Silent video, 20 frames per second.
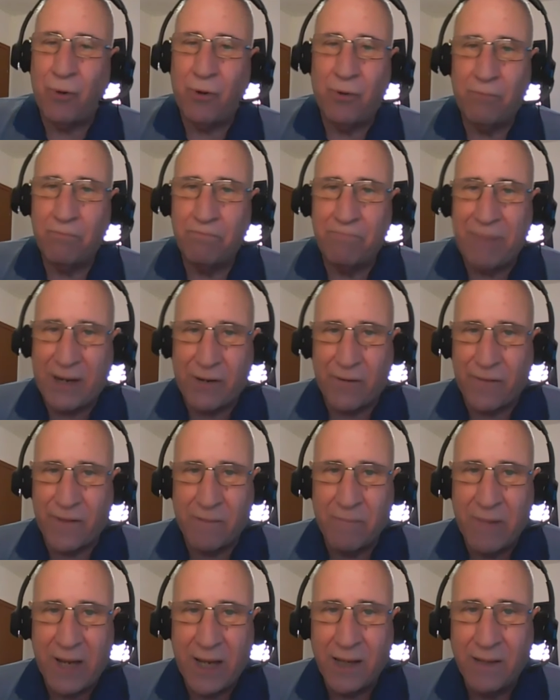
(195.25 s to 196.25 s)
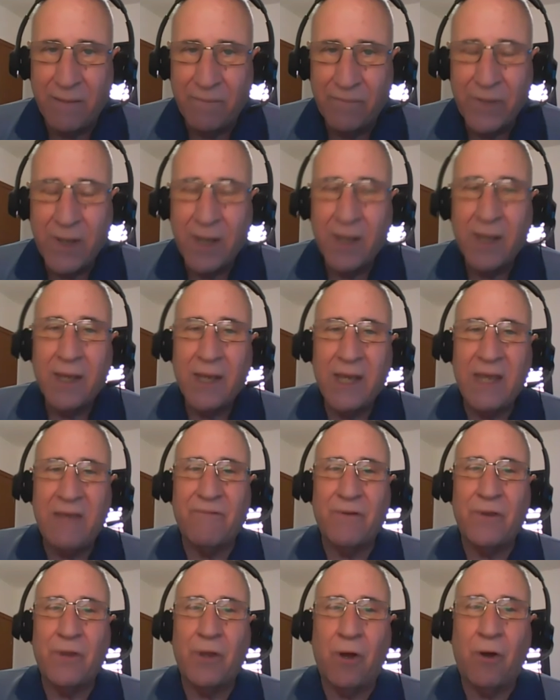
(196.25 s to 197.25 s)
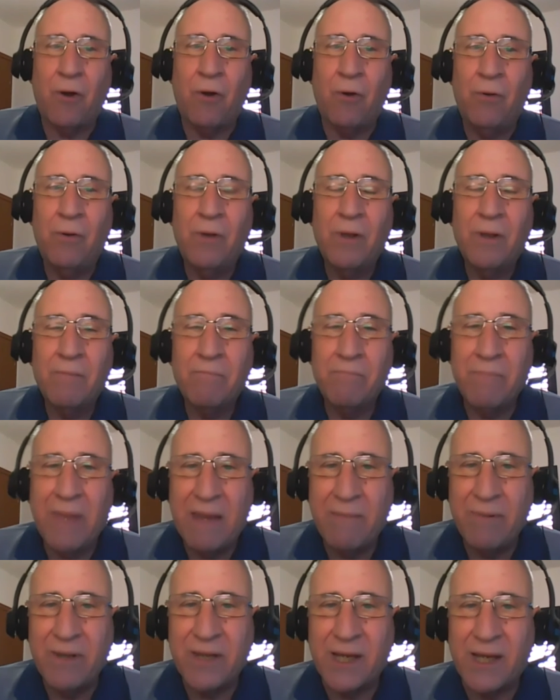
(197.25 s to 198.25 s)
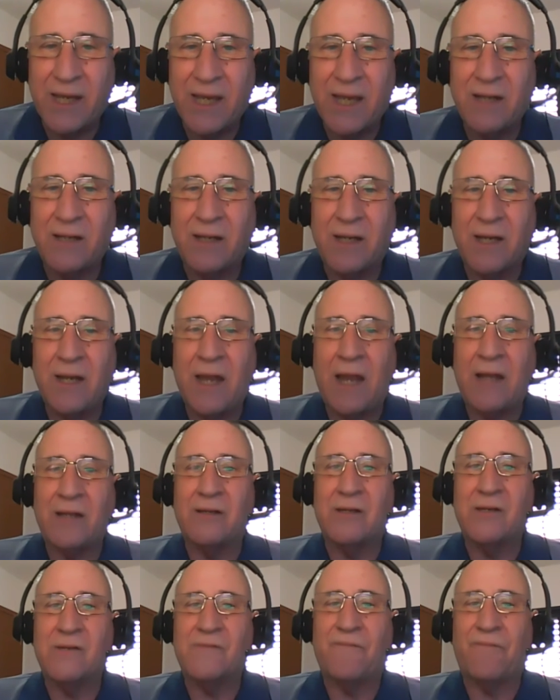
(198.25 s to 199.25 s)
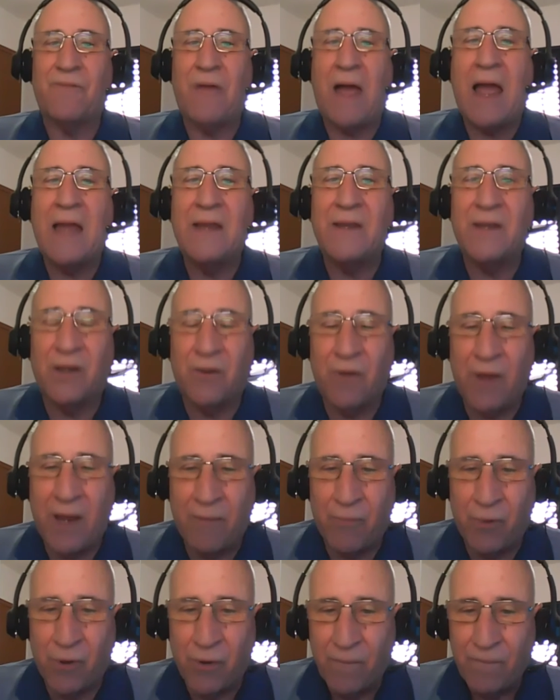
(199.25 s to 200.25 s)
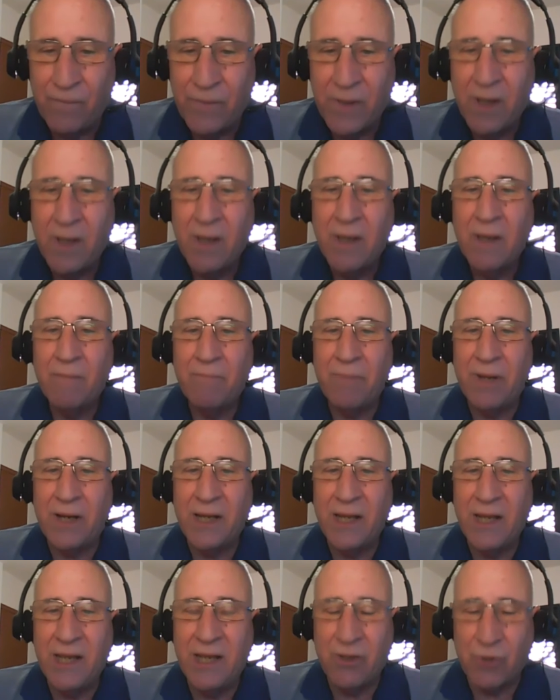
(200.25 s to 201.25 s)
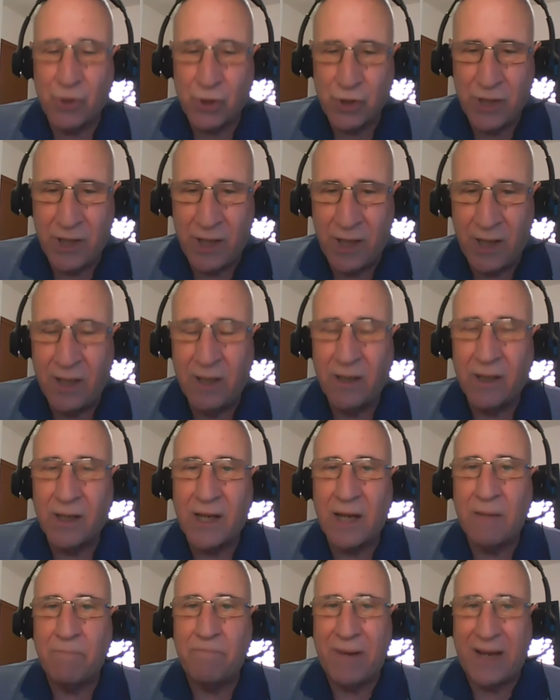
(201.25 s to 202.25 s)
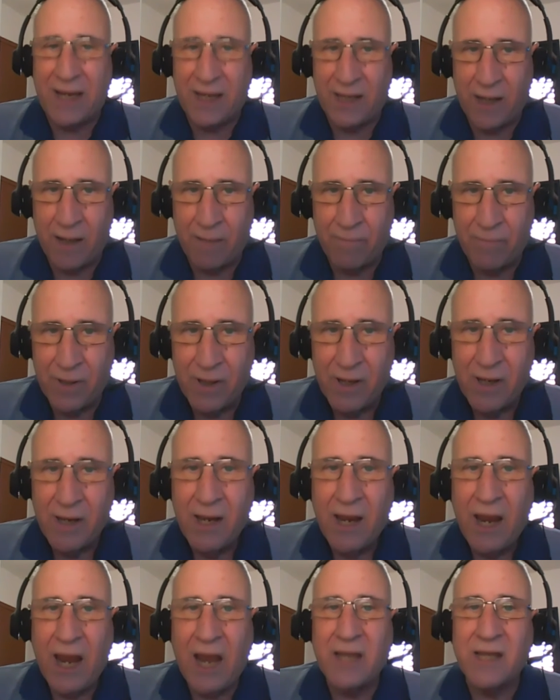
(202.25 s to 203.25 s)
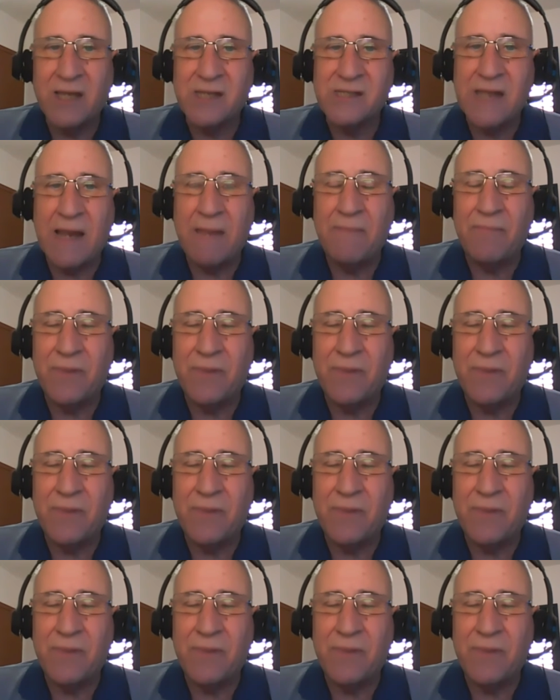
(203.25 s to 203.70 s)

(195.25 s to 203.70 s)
better than me, even though maybe the kid cannot define the grammar, but he or she can pick it up. And the same